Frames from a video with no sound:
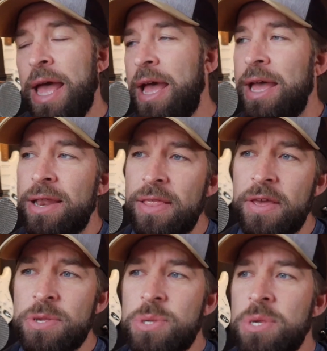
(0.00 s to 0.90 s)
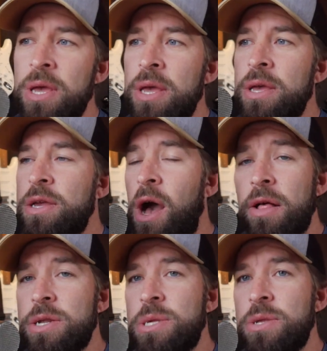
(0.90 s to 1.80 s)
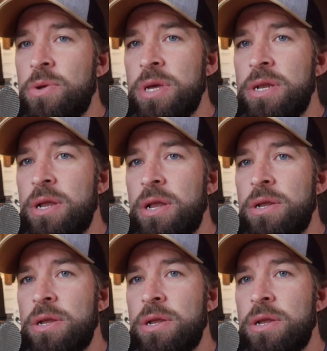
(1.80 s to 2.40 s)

And this college student